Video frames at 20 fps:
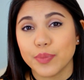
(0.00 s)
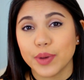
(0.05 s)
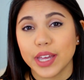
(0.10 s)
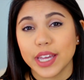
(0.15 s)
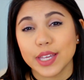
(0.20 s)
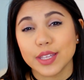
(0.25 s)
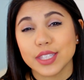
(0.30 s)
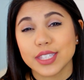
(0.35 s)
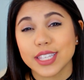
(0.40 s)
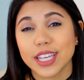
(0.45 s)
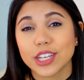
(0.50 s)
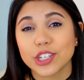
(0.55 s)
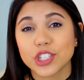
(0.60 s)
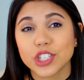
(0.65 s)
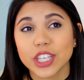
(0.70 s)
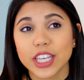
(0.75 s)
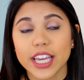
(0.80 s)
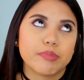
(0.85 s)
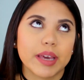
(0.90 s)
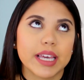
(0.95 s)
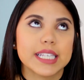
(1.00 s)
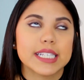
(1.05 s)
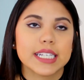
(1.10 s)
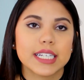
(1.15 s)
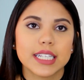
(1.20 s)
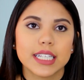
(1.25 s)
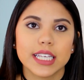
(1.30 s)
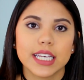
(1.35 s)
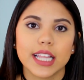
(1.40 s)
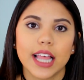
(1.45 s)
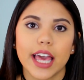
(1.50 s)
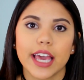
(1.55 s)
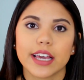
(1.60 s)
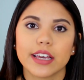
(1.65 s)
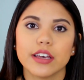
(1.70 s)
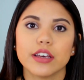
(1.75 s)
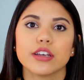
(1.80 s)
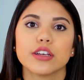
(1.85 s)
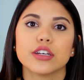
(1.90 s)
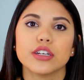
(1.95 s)
but it's essentially basically like
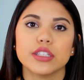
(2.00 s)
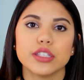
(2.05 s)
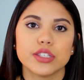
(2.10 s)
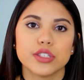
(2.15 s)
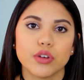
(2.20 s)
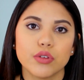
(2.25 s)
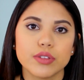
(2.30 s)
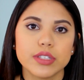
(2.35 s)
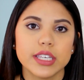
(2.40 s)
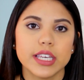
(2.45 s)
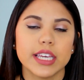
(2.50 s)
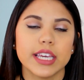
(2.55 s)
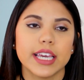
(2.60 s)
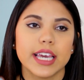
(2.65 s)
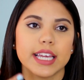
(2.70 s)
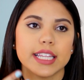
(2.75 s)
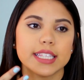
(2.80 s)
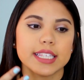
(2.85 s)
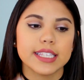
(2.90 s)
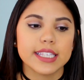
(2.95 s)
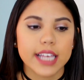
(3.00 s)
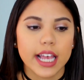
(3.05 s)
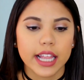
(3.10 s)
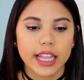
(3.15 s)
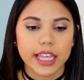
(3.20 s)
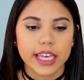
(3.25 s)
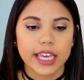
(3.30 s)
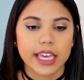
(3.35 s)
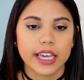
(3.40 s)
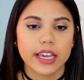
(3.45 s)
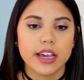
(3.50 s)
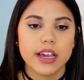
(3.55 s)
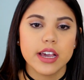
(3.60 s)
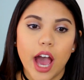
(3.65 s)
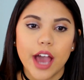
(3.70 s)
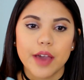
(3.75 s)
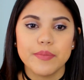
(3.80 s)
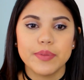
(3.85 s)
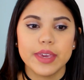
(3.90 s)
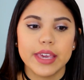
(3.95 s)
consulting and selling
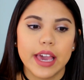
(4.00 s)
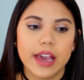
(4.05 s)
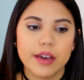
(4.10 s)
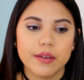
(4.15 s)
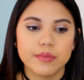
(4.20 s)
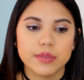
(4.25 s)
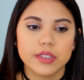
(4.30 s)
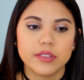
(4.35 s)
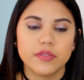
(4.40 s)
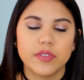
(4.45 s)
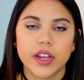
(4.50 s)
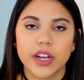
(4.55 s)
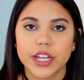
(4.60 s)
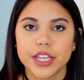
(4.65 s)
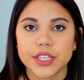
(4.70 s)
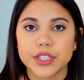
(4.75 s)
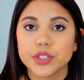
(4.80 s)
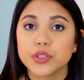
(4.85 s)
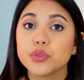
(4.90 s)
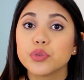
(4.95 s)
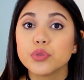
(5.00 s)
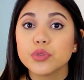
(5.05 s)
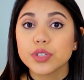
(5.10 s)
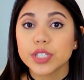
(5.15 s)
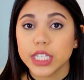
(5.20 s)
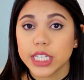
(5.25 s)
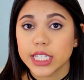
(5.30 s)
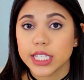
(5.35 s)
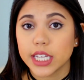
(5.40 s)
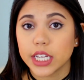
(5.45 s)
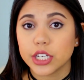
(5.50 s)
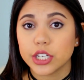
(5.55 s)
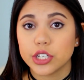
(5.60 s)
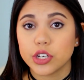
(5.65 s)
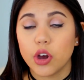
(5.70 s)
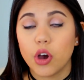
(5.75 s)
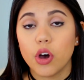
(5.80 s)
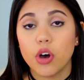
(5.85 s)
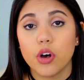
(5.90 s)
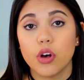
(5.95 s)
IBM's various tools and such
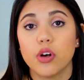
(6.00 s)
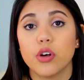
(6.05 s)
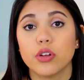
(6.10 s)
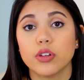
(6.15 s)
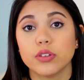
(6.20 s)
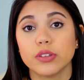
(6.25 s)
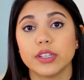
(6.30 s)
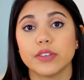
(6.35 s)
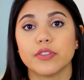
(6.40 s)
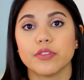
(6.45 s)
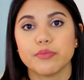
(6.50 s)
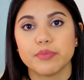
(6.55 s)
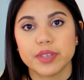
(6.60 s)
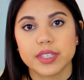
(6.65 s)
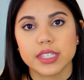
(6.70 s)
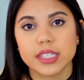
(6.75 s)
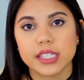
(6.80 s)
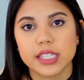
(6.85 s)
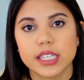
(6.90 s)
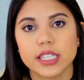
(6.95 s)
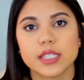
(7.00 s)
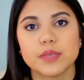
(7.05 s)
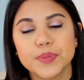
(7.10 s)
to all different businesses,